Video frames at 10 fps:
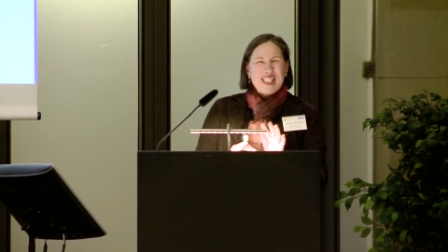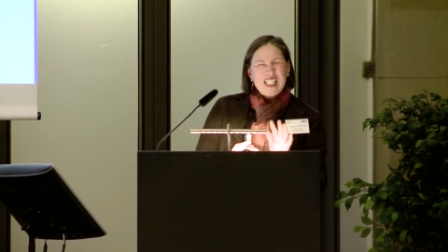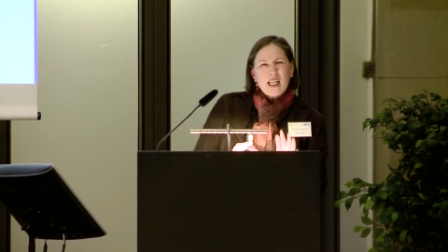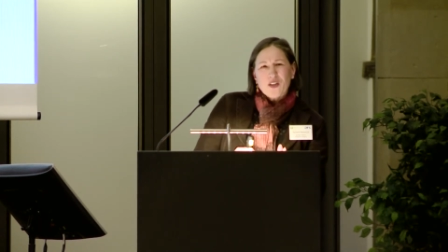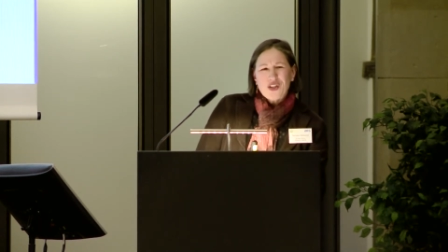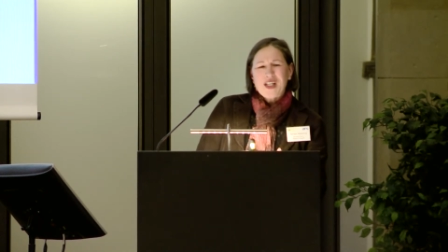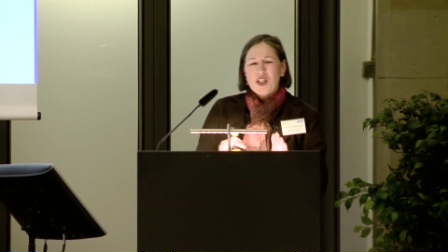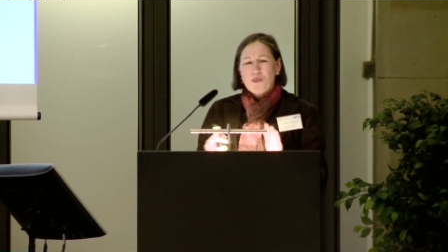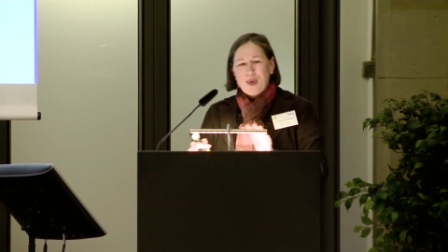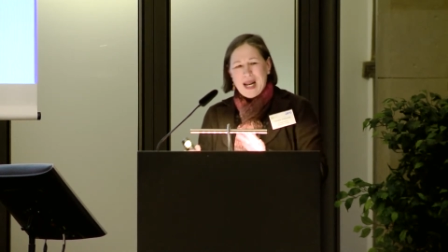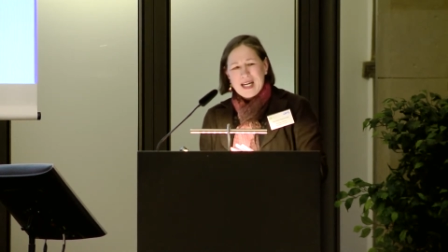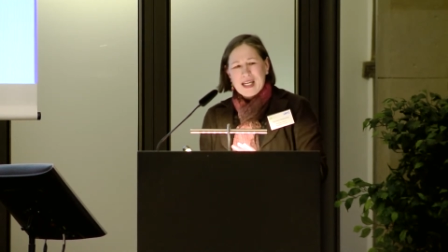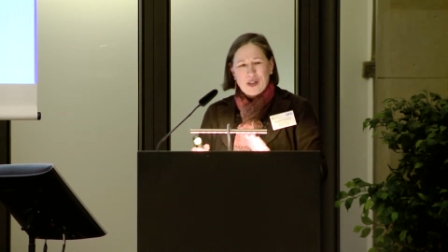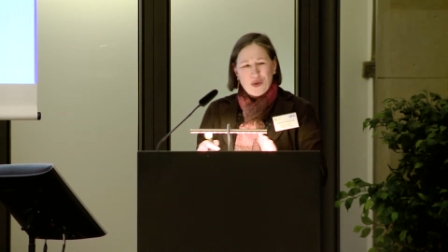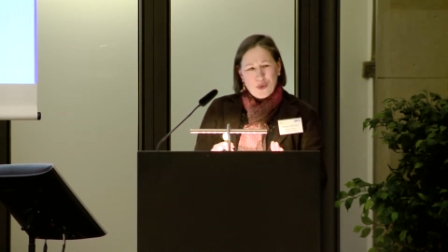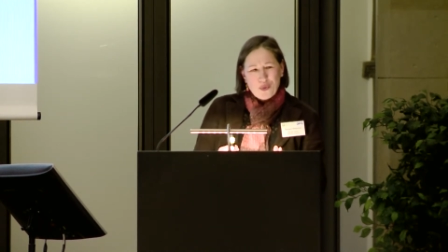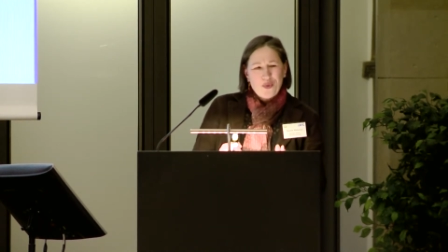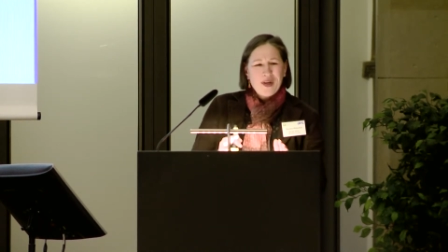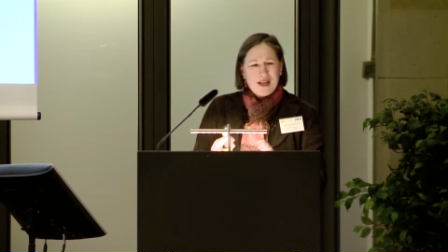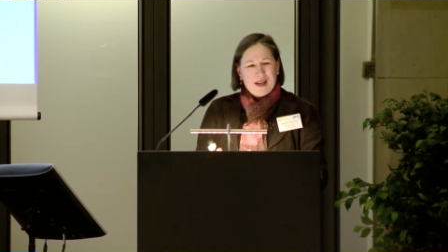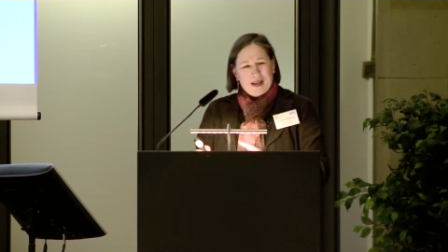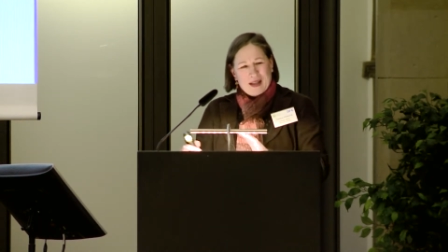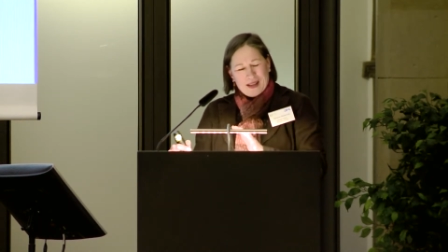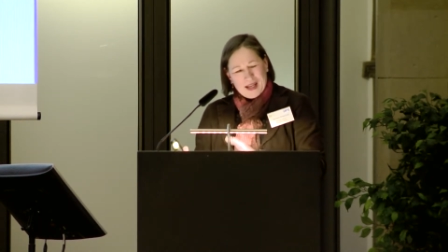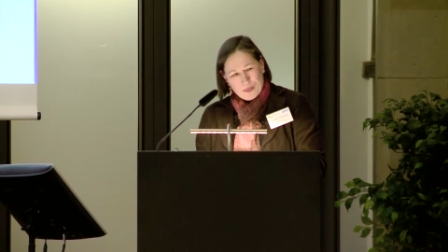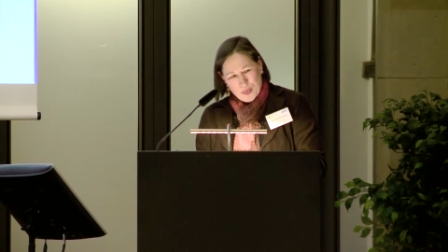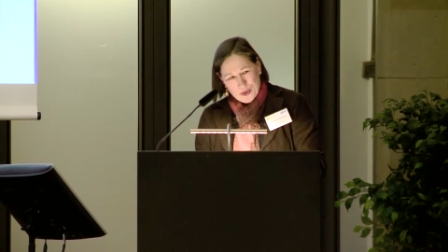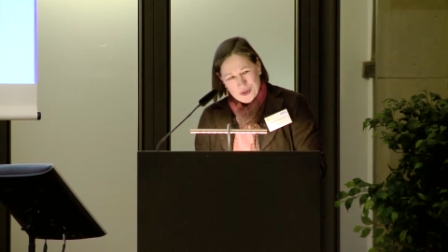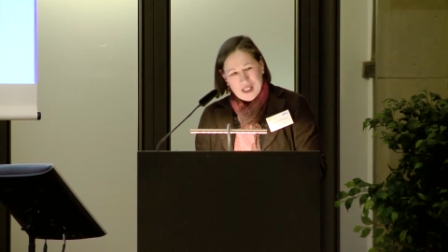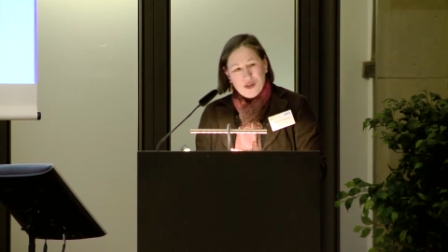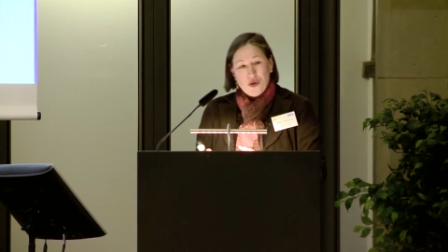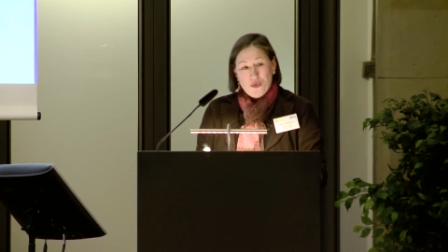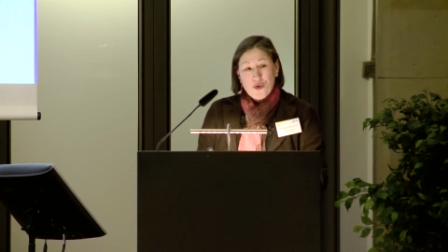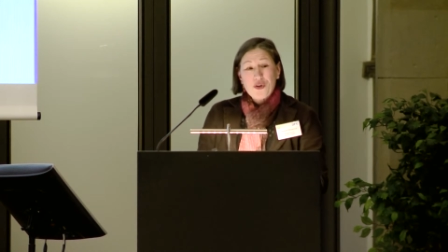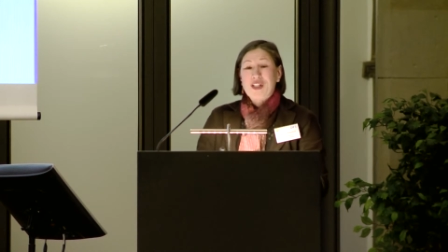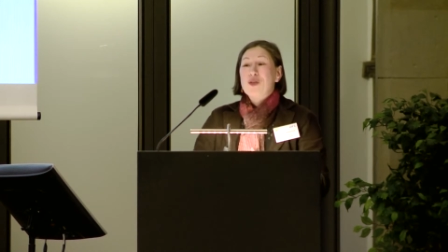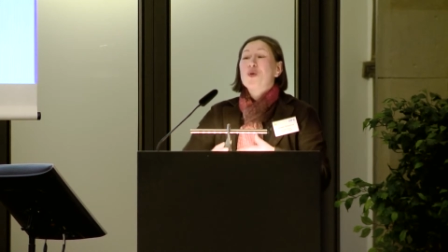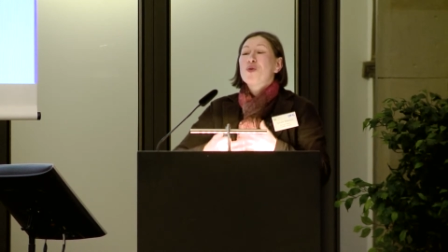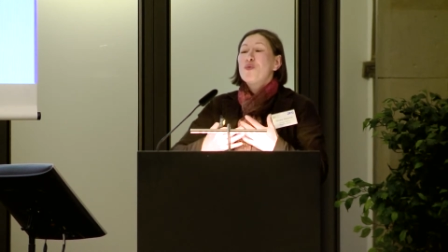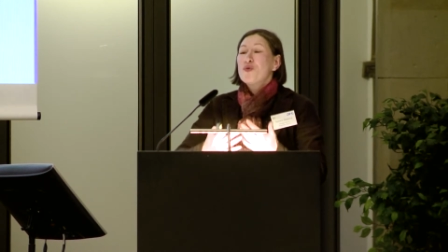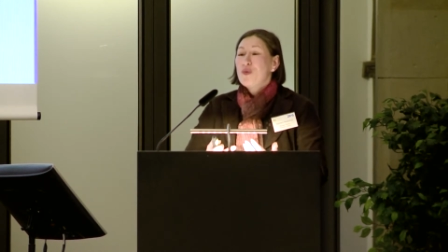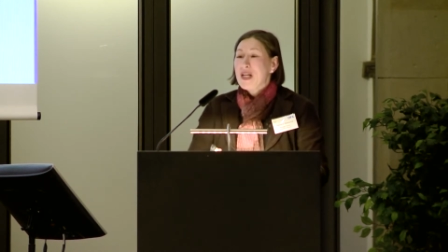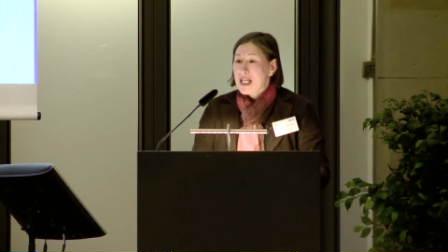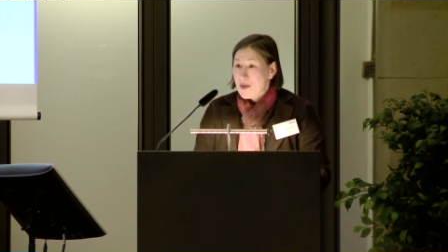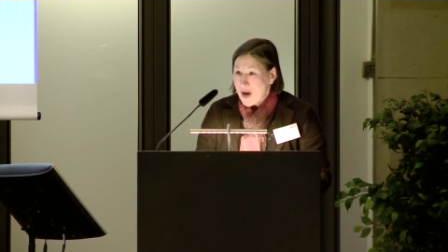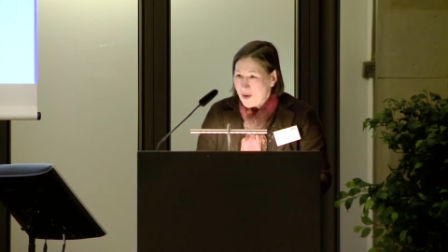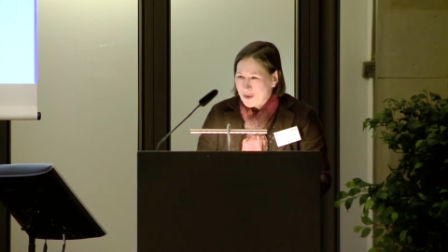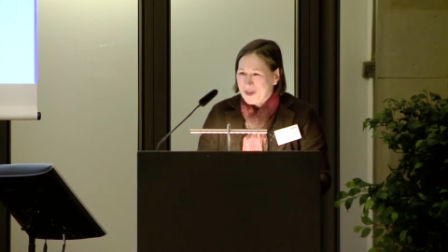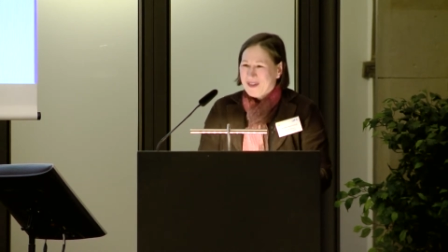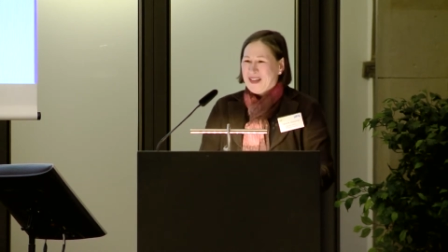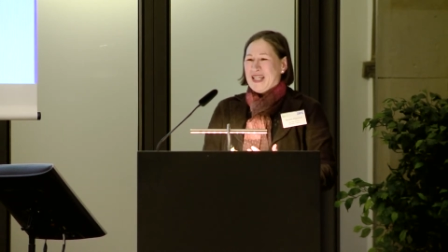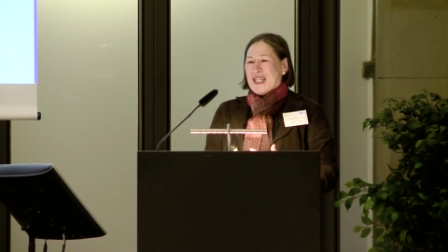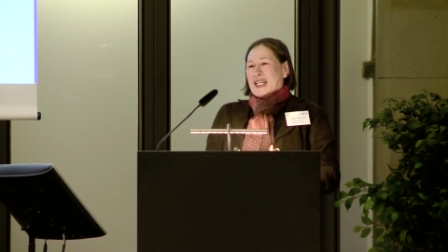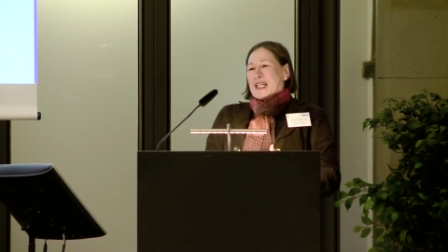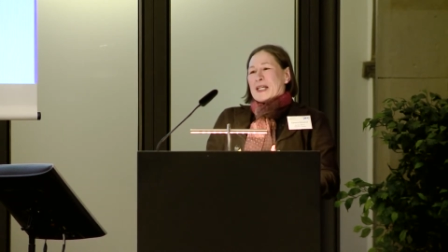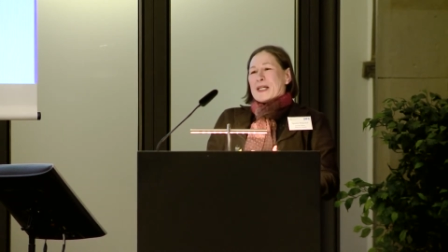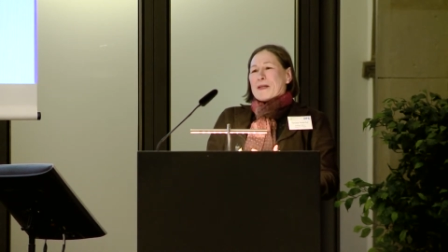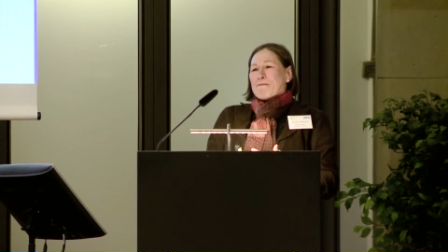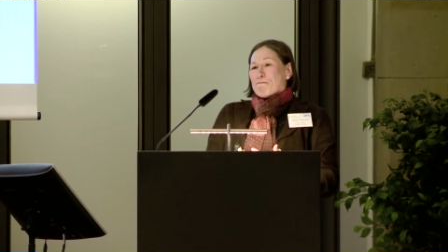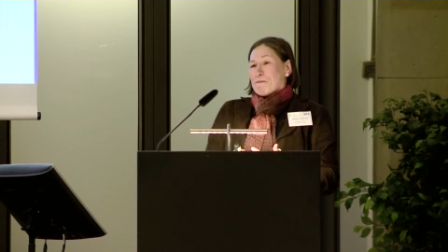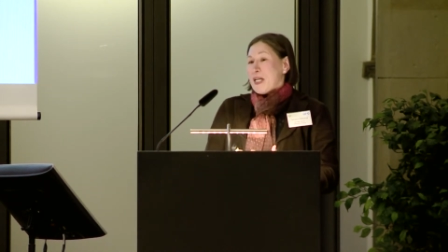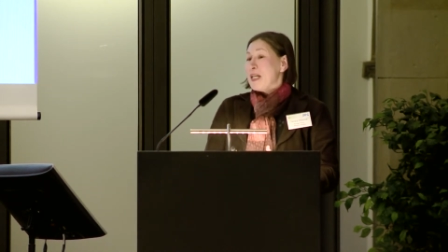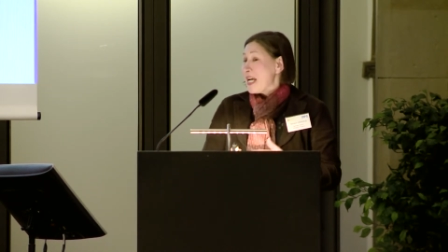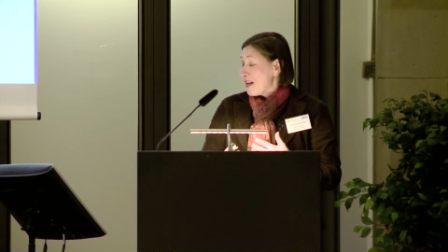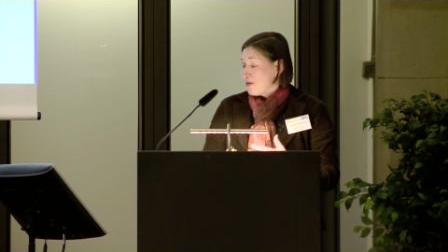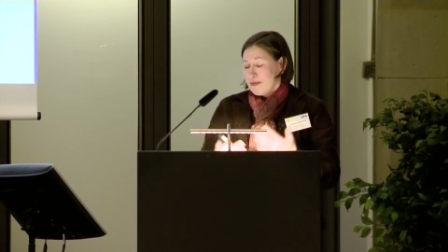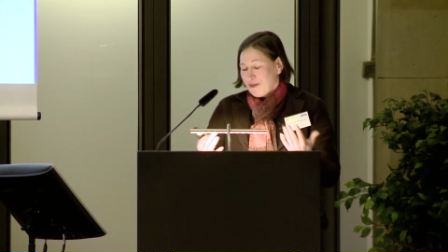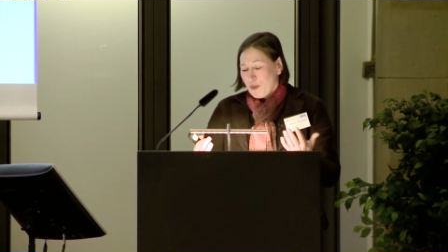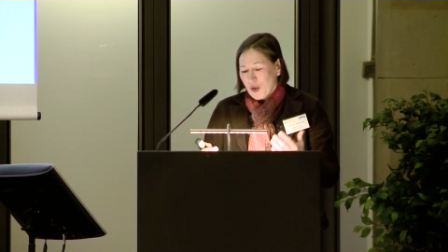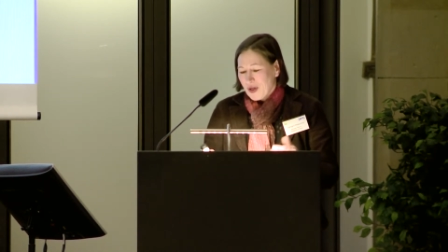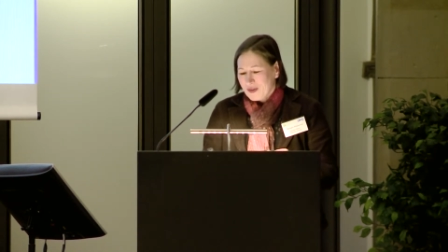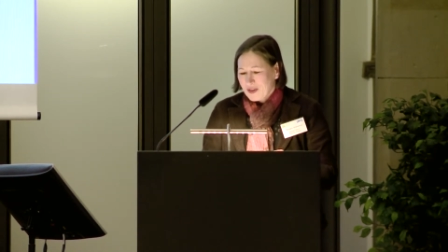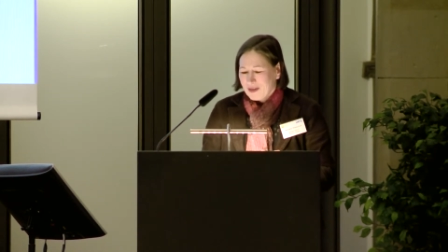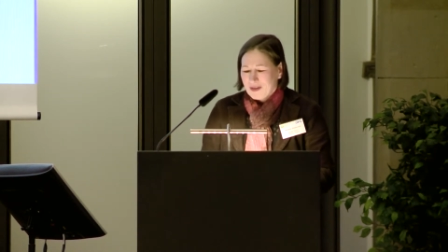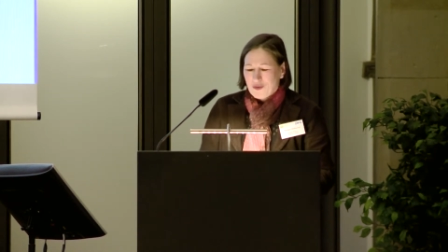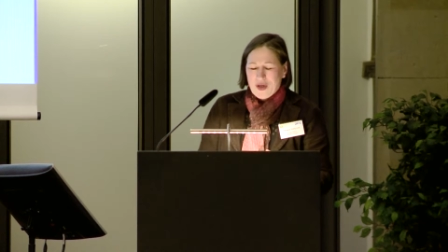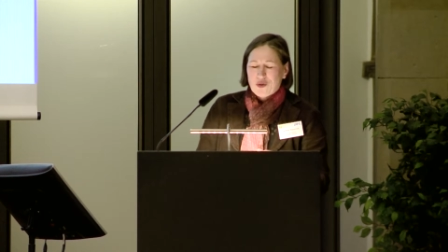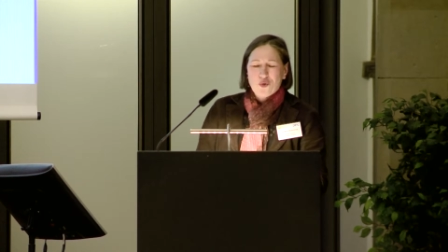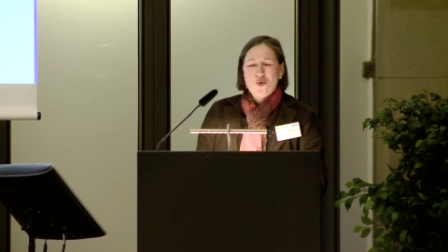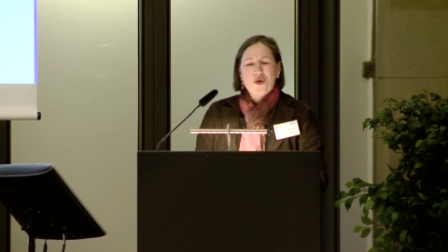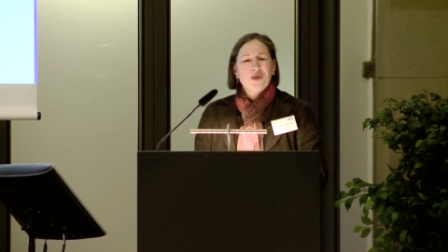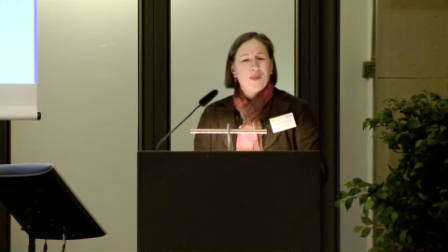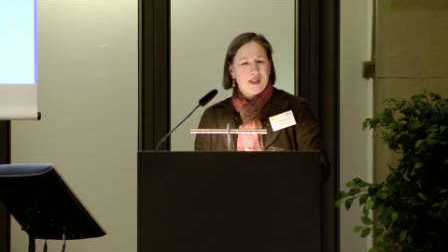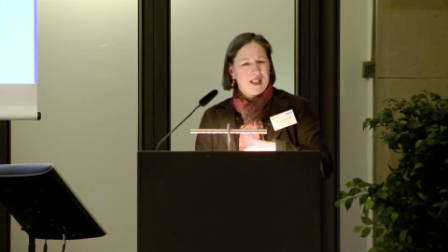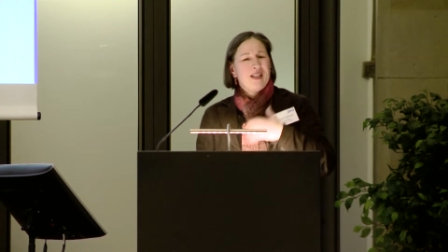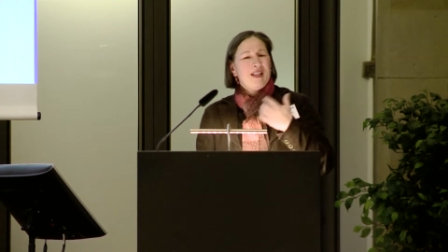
challenges explaining to that person at the university what it was really about. Um, in the end, we were not uh, dragged to court, but